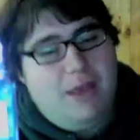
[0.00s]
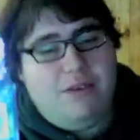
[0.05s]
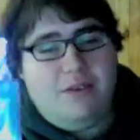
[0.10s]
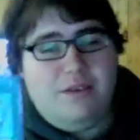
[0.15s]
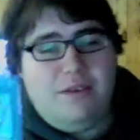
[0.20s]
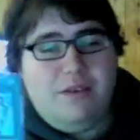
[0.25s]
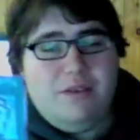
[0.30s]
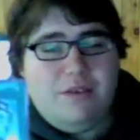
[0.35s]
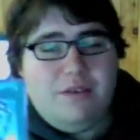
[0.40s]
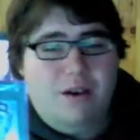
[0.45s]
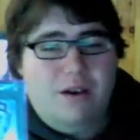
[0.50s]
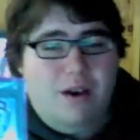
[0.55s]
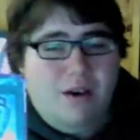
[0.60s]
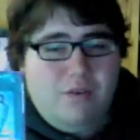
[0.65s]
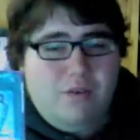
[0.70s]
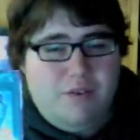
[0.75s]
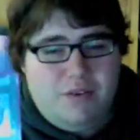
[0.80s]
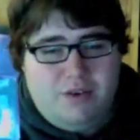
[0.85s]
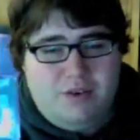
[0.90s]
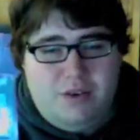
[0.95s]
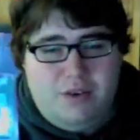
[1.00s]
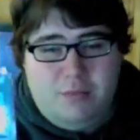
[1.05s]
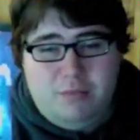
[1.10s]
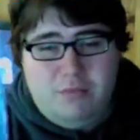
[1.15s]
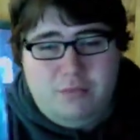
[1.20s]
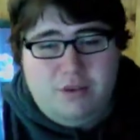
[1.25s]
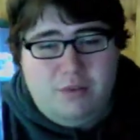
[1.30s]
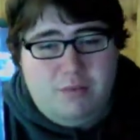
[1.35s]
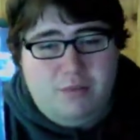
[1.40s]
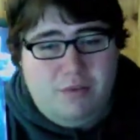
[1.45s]
discard for some
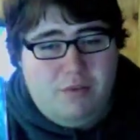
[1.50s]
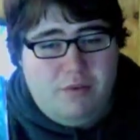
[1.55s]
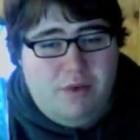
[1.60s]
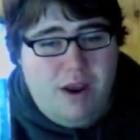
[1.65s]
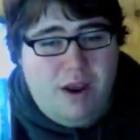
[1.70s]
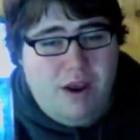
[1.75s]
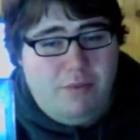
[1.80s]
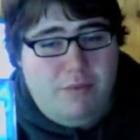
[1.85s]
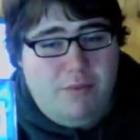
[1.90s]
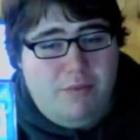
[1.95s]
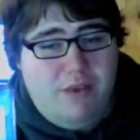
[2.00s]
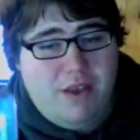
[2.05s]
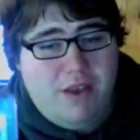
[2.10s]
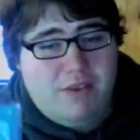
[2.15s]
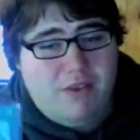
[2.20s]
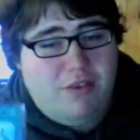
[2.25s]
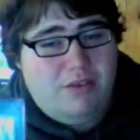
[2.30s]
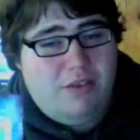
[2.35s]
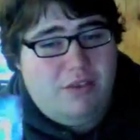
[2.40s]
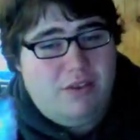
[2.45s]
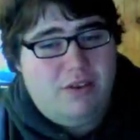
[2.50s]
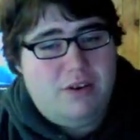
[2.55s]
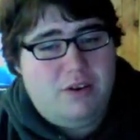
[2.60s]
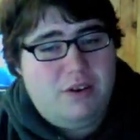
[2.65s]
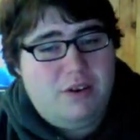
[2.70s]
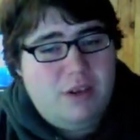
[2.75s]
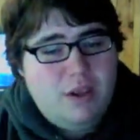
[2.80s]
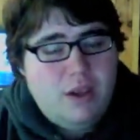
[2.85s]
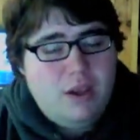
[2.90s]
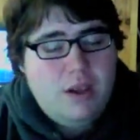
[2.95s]
random effect or something.
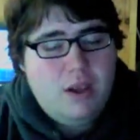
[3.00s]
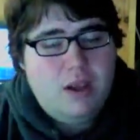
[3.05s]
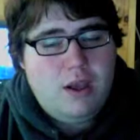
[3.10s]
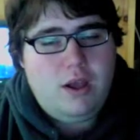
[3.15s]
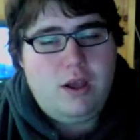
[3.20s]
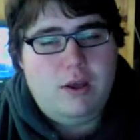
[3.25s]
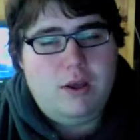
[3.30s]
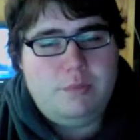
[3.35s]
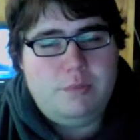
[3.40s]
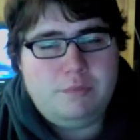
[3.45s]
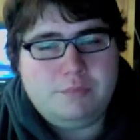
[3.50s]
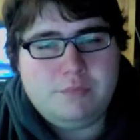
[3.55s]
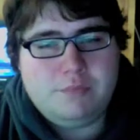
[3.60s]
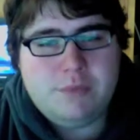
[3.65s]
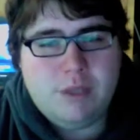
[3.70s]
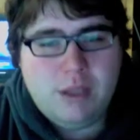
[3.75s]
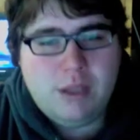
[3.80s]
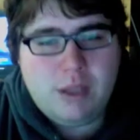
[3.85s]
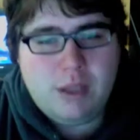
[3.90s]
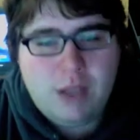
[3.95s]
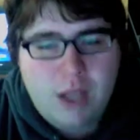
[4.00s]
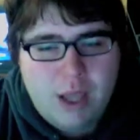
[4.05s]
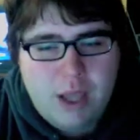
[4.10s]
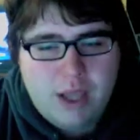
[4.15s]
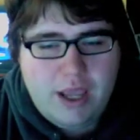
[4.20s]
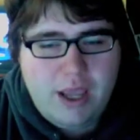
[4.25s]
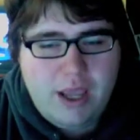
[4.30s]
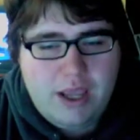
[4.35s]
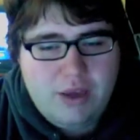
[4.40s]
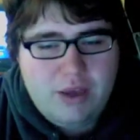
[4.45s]
Um, I
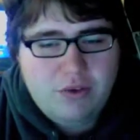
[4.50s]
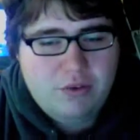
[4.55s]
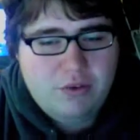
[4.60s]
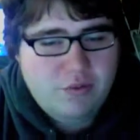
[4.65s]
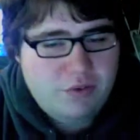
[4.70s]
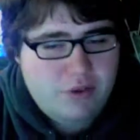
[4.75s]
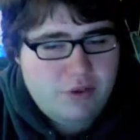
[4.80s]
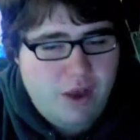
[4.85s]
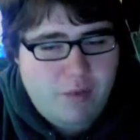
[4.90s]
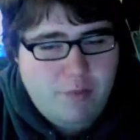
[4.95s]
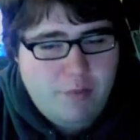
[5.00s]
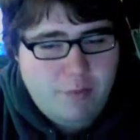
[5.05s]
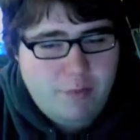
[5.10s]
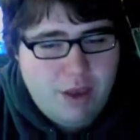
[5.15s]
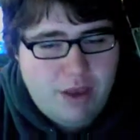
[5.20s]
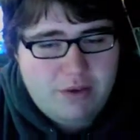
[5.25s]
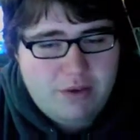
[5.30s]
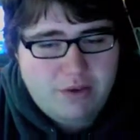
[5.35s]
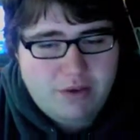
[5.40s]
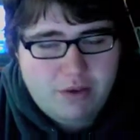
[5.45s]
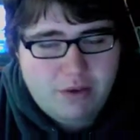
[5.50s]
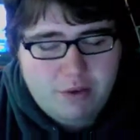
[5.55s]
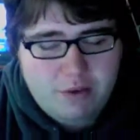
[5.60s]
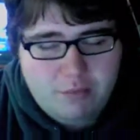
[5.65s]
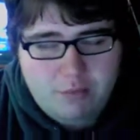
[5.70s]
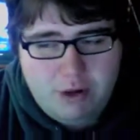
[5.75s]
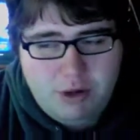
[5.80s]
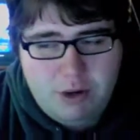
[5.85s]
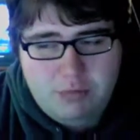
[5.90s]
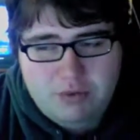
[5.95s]
can't use it for Zombie Master,
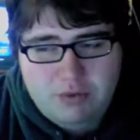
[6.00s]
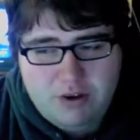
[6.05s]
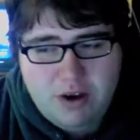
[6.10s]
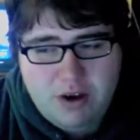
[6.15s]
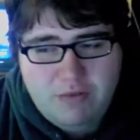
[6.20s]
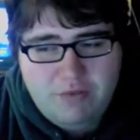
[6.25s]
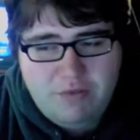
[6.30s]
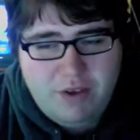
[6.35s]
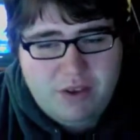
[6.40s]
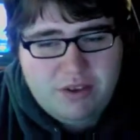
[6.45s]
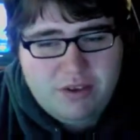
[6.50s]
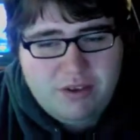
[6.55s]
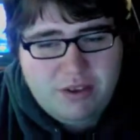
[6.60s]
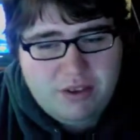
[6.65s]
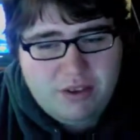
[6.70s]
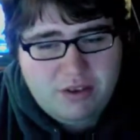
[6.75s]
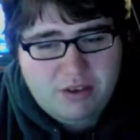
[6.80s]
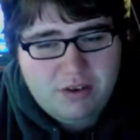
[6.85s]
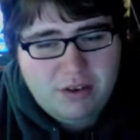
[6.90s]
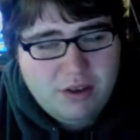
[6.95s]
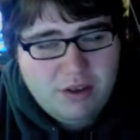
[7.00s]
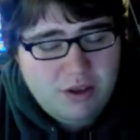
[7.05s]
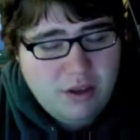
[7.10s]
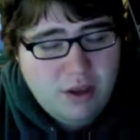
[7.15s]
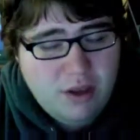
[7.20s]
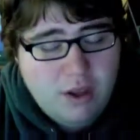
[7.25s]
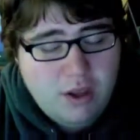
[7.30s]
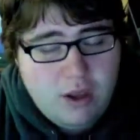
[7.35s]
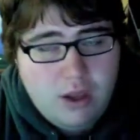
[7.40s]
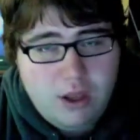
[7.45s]
but I'm sure I could find something.
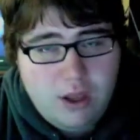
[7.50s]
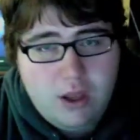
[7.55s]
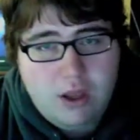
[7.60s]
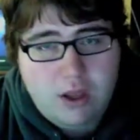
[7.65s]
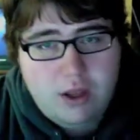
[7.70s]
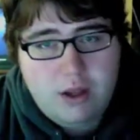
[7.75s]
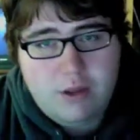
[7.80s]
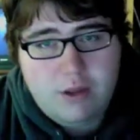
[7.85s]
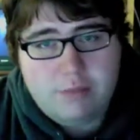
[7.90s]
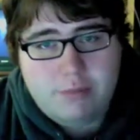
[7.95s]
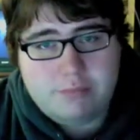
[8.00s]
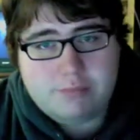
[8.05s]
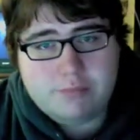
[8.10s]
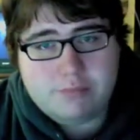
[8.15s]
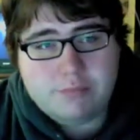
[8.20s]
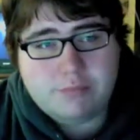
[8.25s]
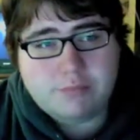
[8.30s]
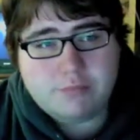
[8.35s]
Um,